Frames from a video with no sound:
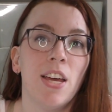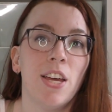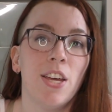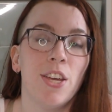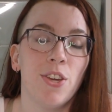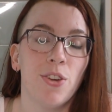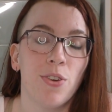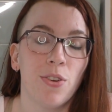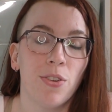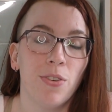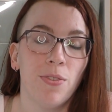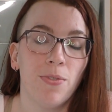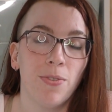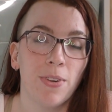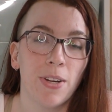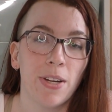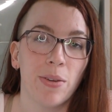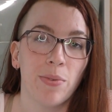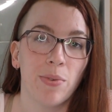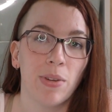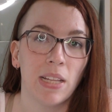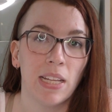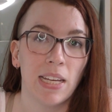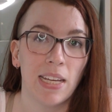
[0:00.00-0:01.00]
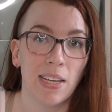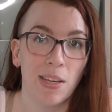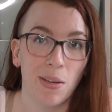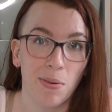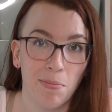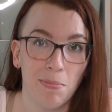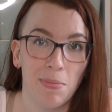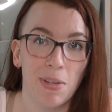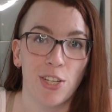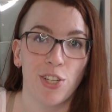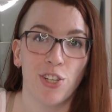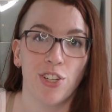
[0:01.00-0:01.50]
you can frequently
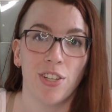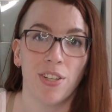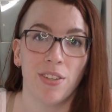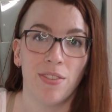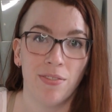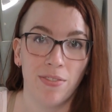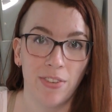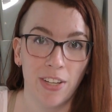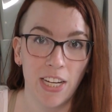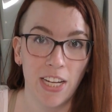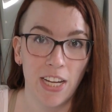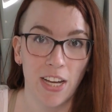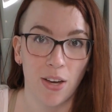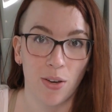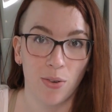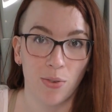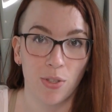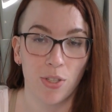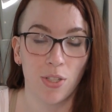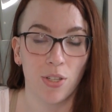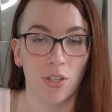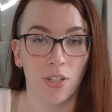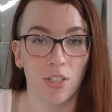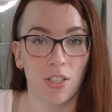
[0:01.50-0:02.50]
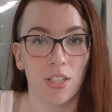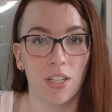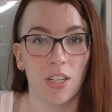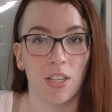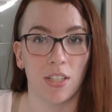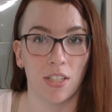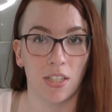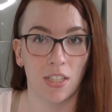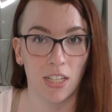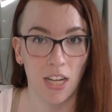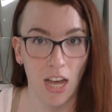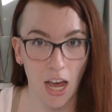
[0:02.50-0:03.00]
commission videos on
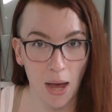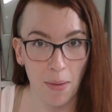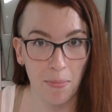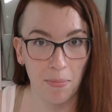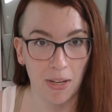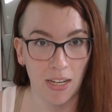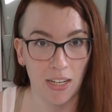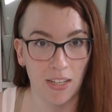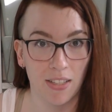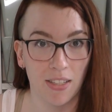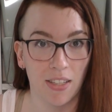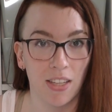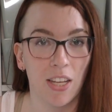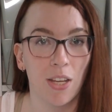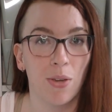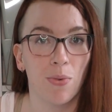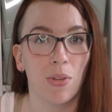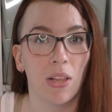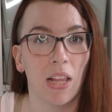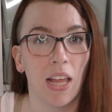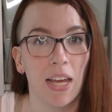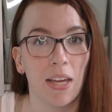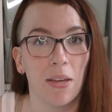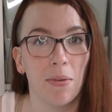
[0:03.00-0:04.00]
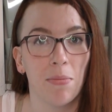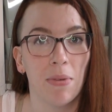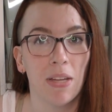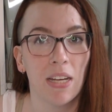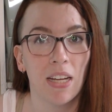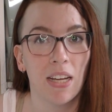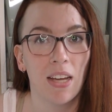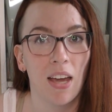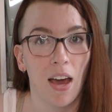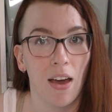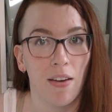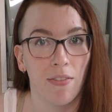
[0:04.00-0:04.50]
certain topics that you would like me
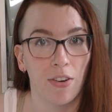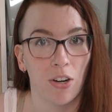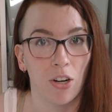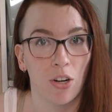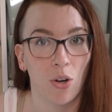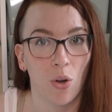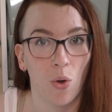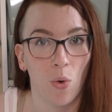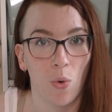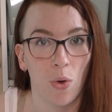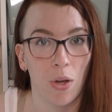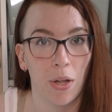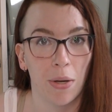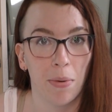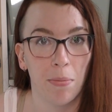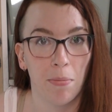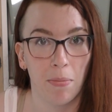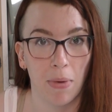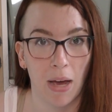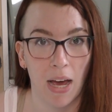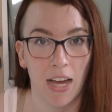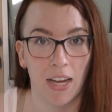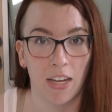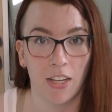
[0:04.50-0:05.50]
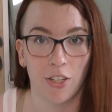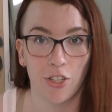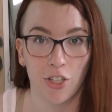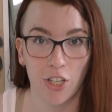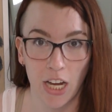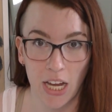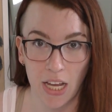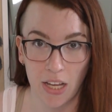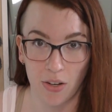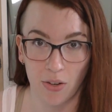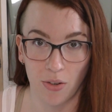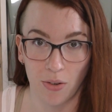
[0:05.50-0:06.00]
to cover on my
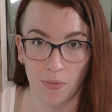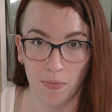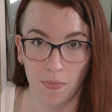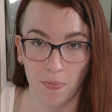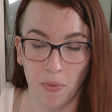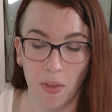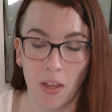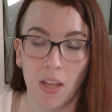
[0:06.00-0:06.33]
channel.